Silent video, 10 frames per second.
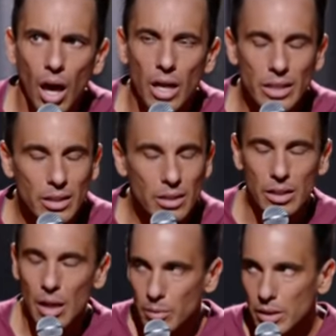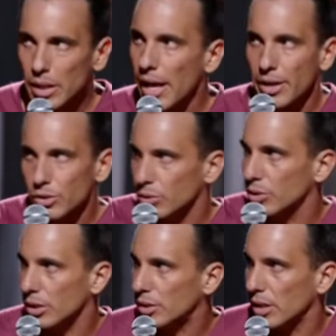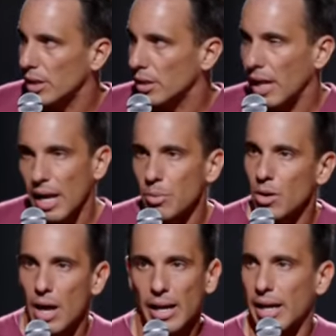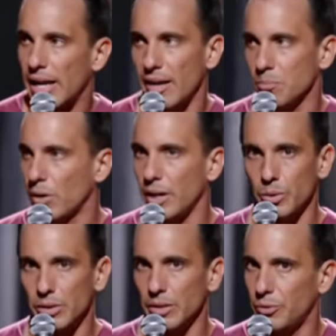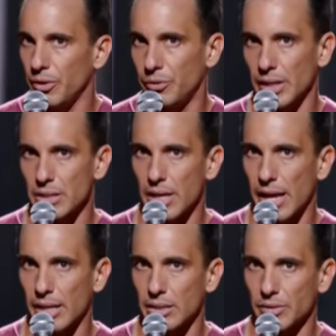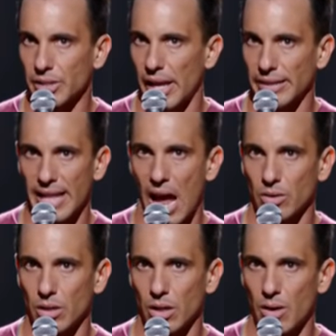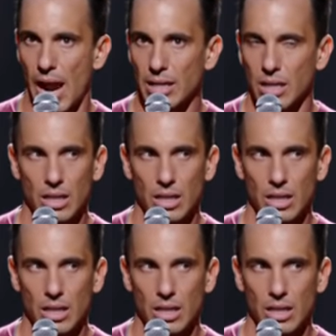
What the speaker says: I said, listen, I'm Italian. As soon as I sit at a table, I gotta have bread within 15 seconds of sitting down, all right?